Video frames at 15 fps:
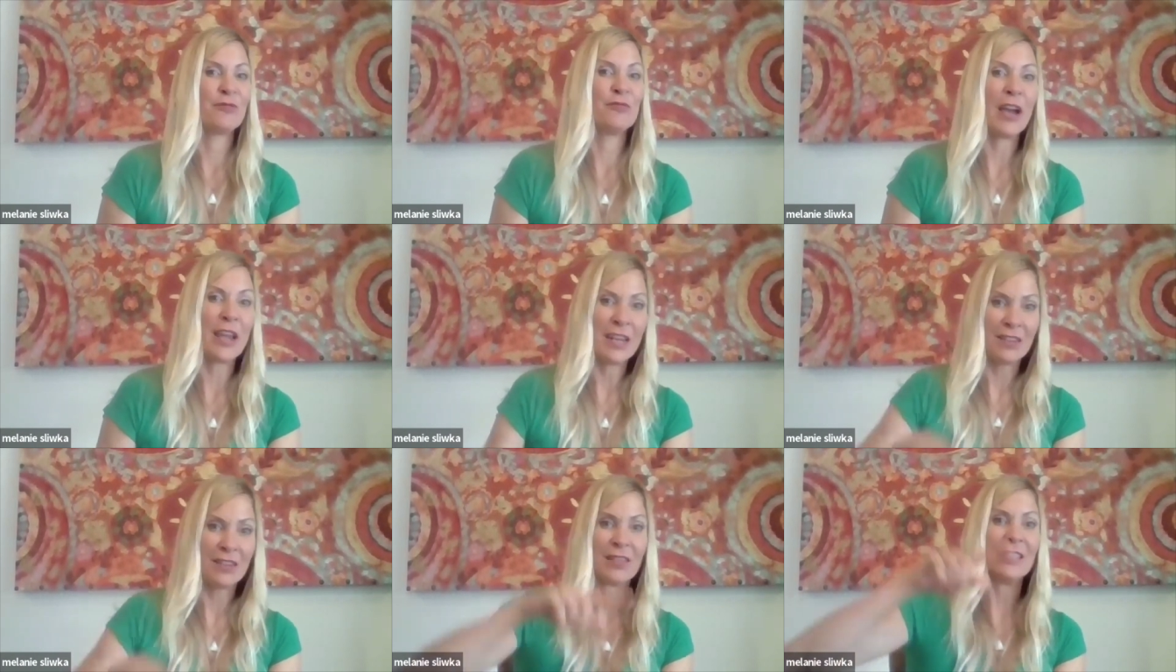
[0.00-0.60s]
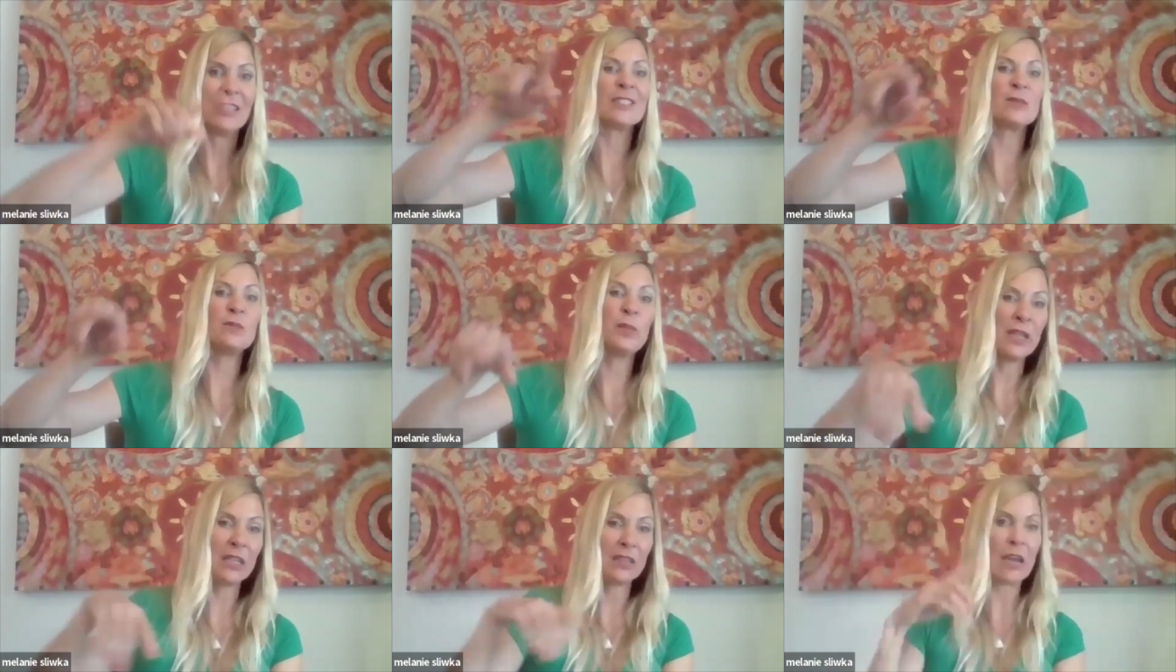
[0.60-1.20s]
right, it's
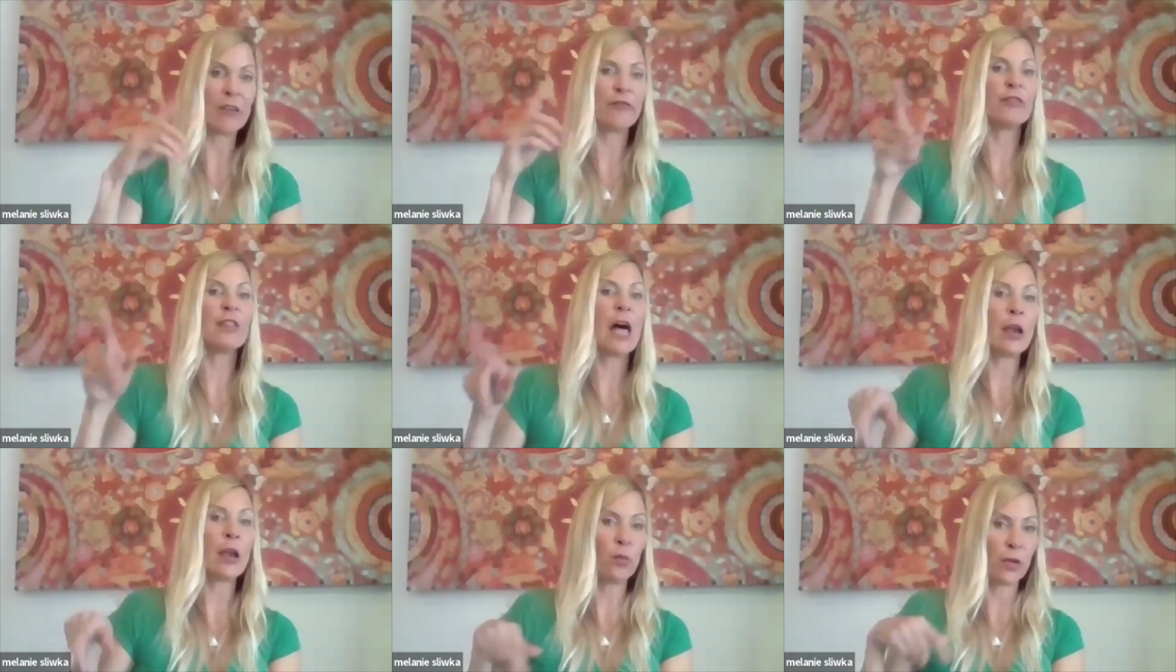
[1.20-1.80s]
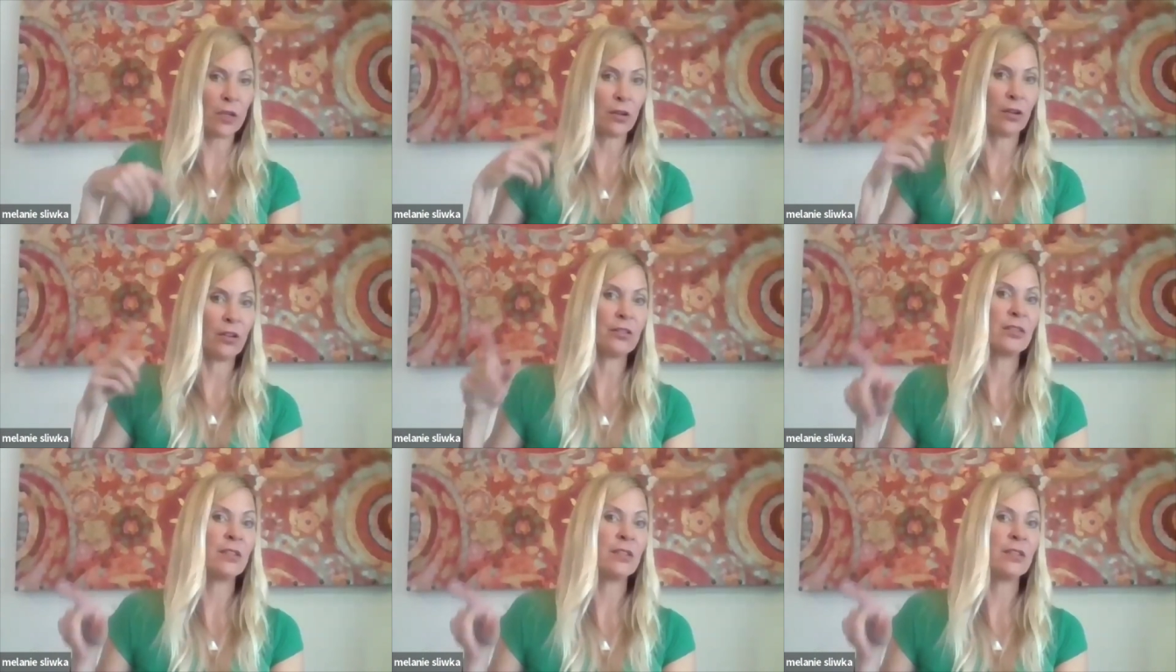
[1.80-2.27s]
spinning that flywheel